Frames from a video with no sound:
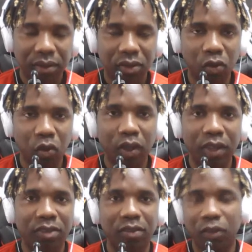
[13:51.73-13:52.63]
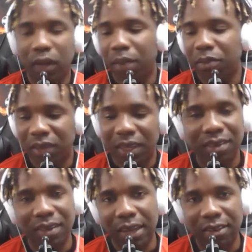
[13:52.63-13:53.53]
So it's what I'm saying
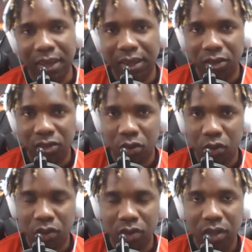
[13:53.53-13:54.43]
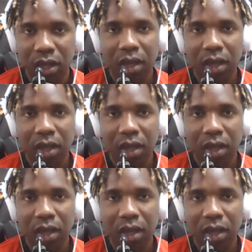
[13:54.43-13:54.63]
is not set in stones.